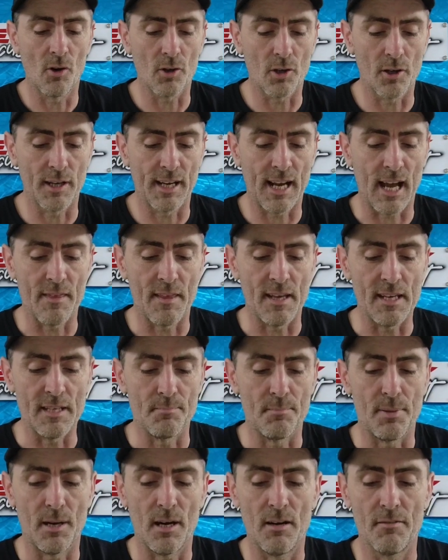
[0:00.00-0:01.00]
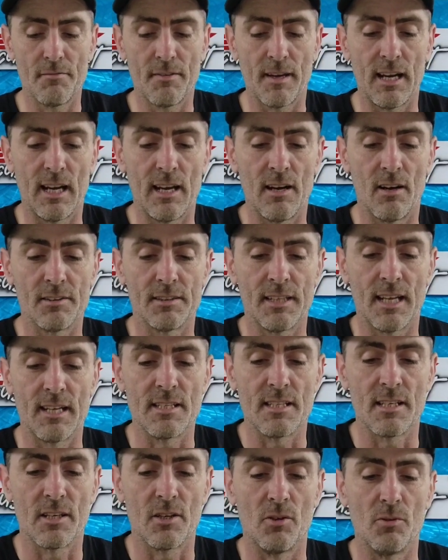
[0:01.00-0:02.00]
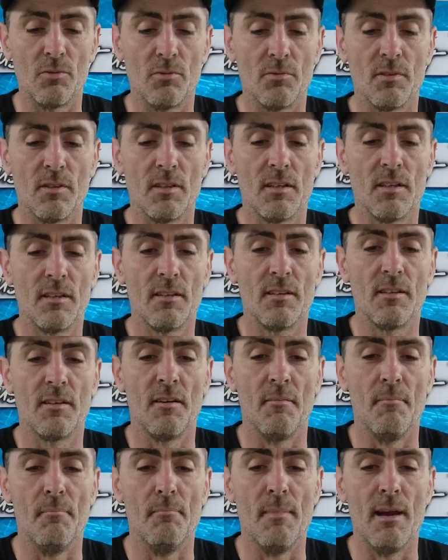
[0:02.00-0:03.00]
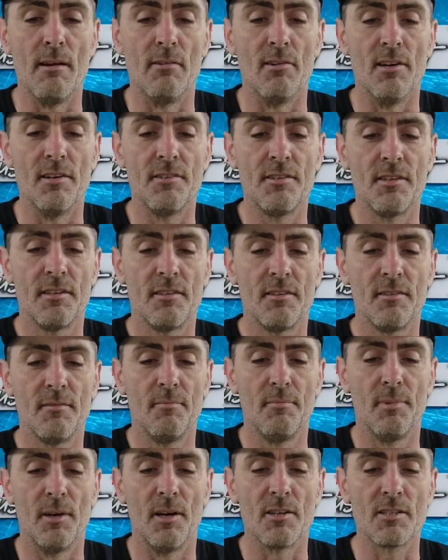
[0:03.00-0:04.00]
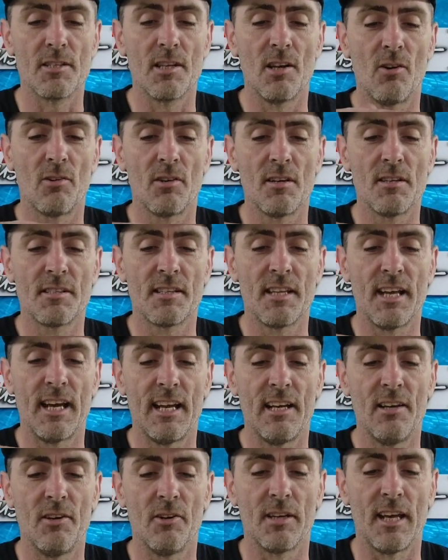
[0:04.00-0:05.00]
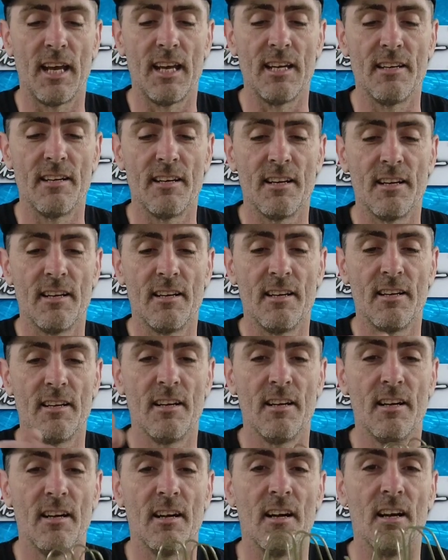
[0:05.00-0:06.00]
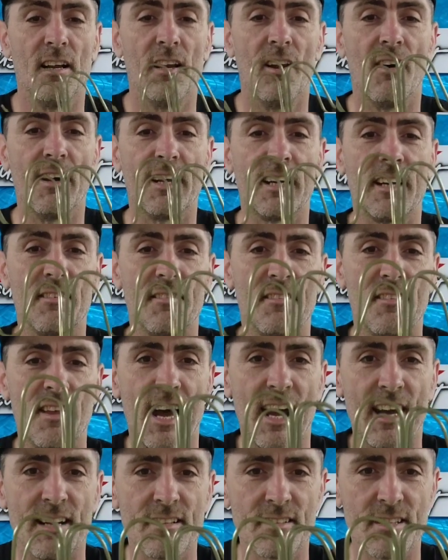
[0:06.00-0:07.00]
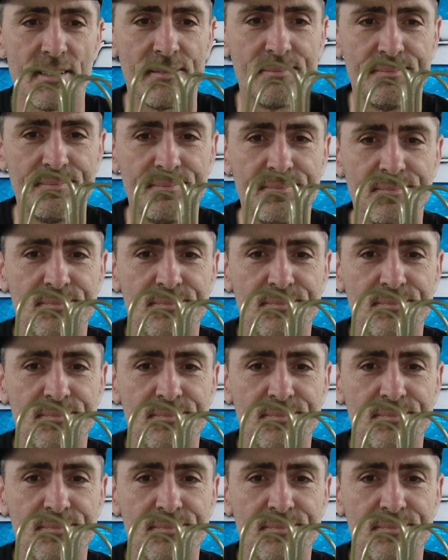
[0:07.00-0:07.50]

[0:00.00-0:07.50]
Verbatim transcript: You're not going to get these perfectly identical mirrored, but as long as they're looking like that,